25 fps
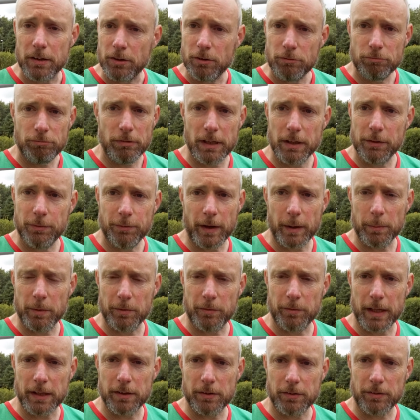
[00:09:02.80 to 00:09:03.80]
really fab
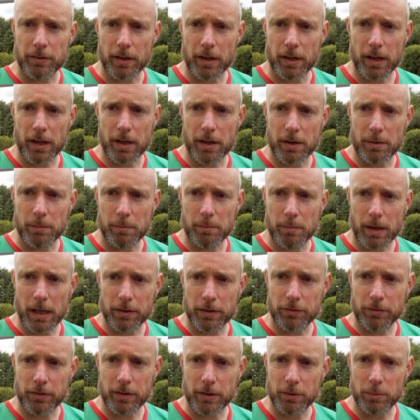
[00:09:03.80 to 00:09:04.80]
event,
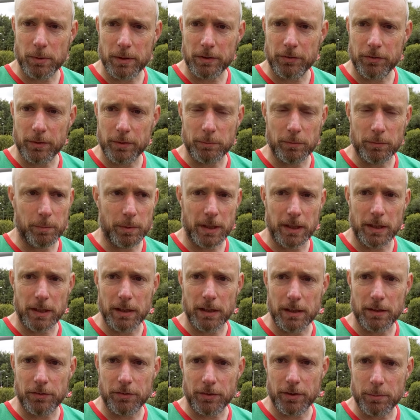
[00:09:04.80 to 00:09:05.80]
as they always seem to be
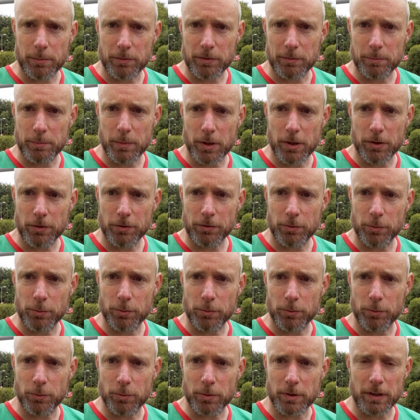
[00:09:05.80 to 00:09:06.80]
in terms of marshals,
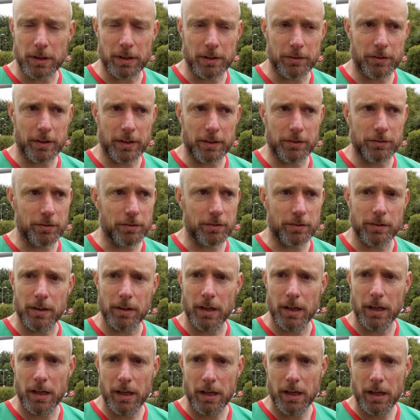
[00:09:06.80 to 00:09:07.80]
organisation,
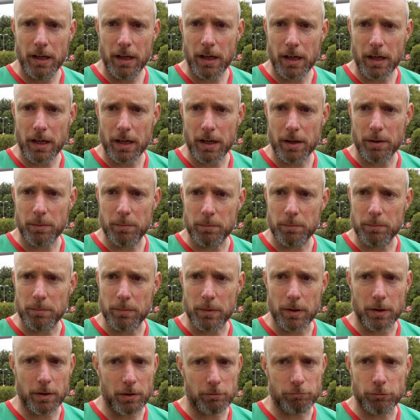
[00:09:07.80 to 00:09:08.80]

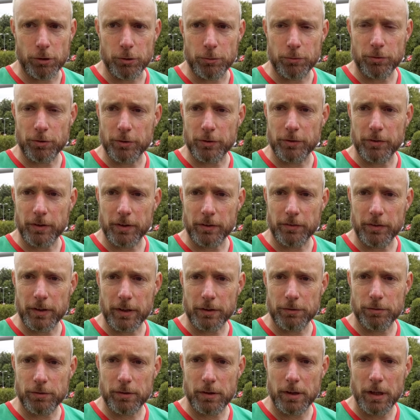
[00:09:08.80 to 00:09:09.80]
route choice,
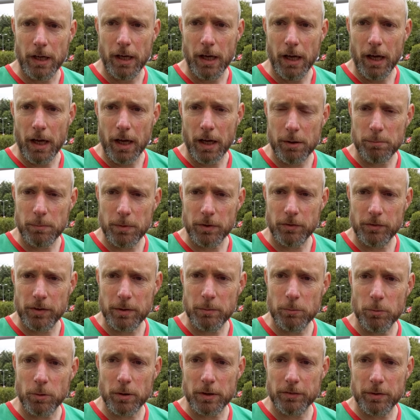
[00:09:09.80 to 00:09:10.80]
etc. Seemed
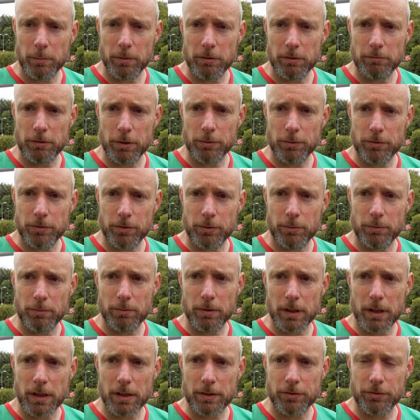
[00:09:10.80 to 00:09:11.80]
quite a similar route to
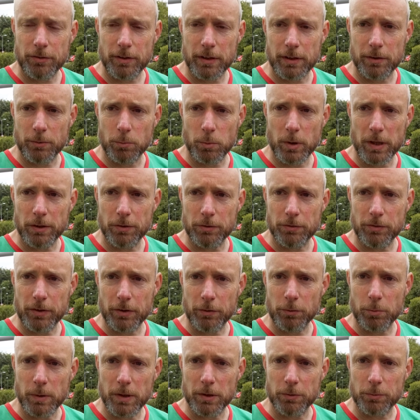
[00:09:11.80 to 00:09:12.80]
last year, the
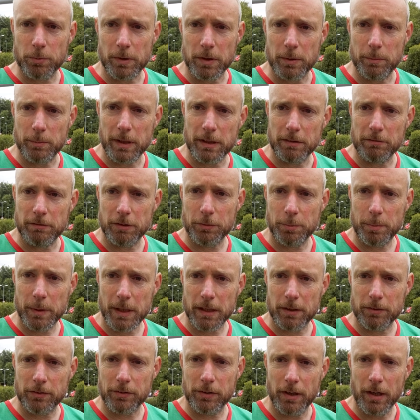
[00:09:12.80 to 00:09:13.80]
South Wales one in many
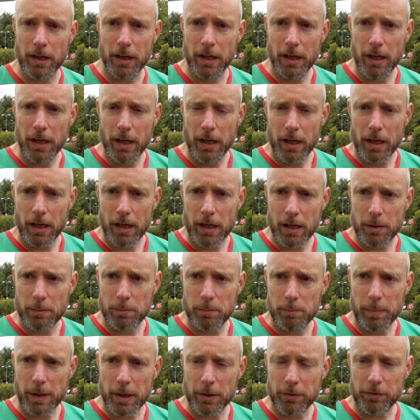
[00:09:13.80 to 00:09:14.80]
respects.
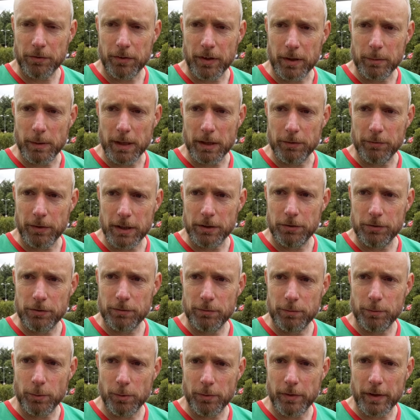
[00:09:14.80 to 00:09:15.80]
About the same elevation,
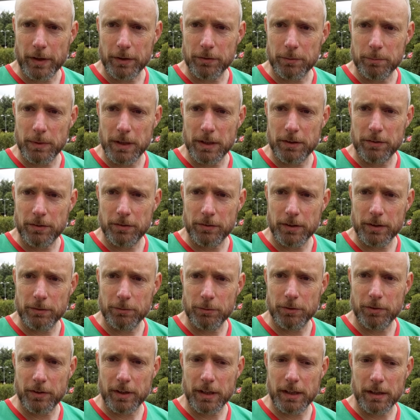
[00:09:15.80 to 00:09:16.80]
4,000 metres give or
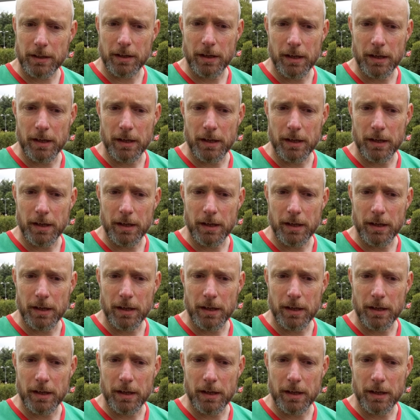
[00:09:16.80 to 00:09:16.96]
take.